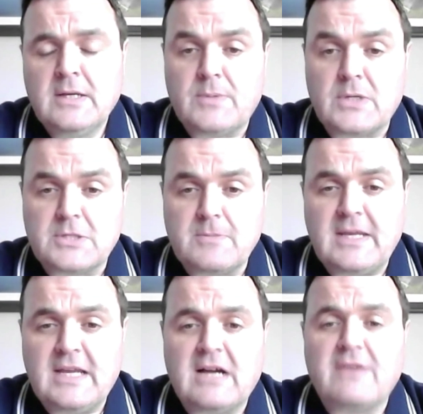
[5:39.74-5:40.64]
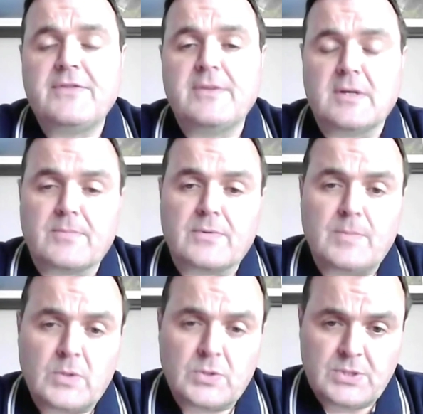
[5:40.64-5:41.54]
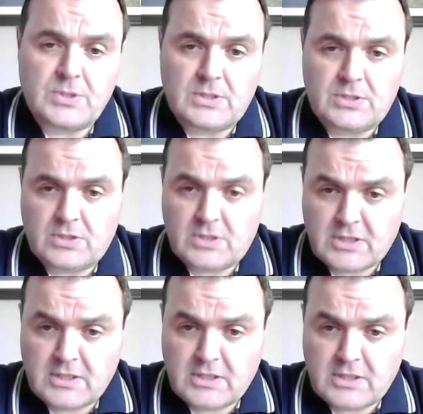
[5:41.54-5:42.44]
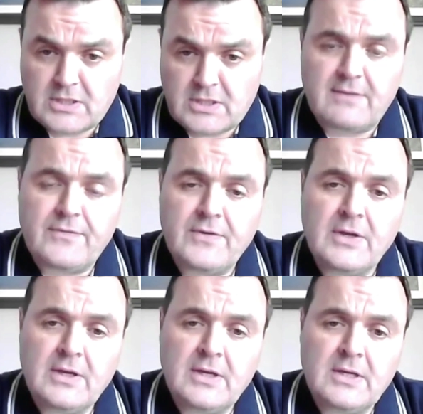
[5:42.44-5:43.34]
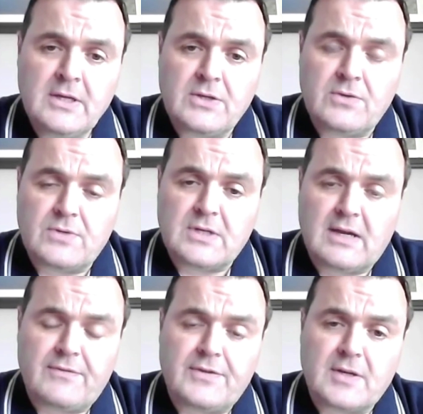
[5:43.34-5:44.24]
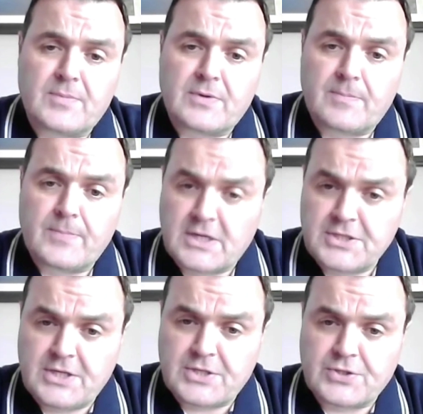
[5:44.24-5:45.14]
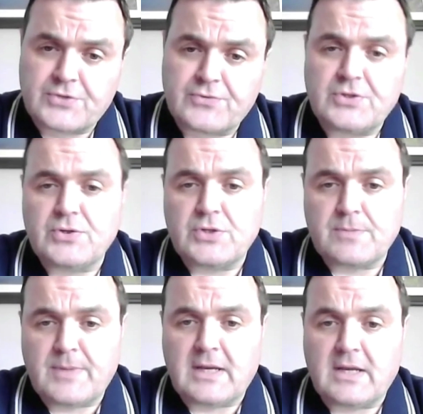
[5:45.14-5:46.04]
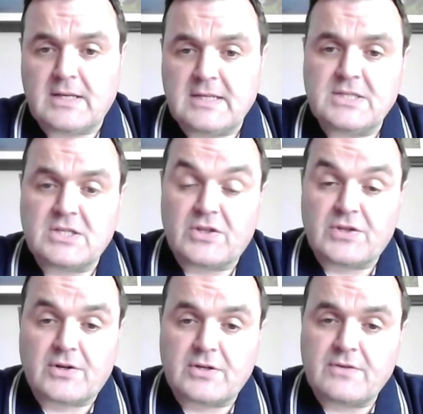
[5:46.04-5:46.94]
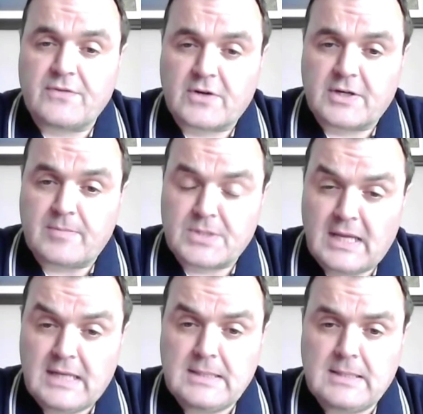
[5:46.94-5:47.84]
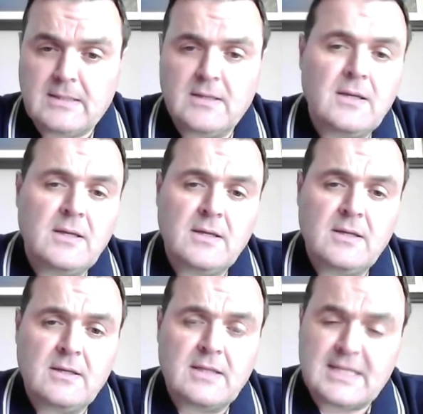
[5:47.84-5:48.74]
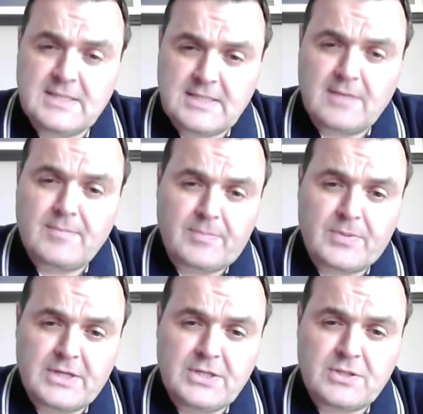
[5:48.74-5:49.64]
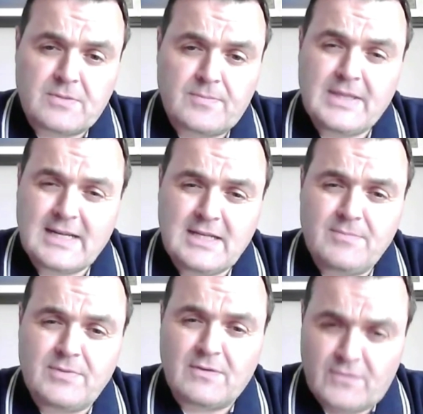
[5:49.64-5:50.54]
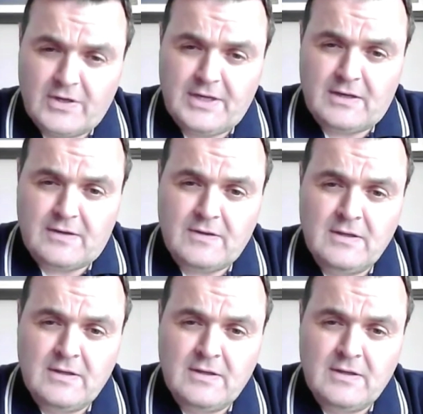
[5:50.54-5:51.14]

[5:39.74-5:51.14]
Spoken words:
possibly half the number of boats that you currently have. You would have the number of processors reduced by at least a third to 40%. That's still my prediction, but that can be avoided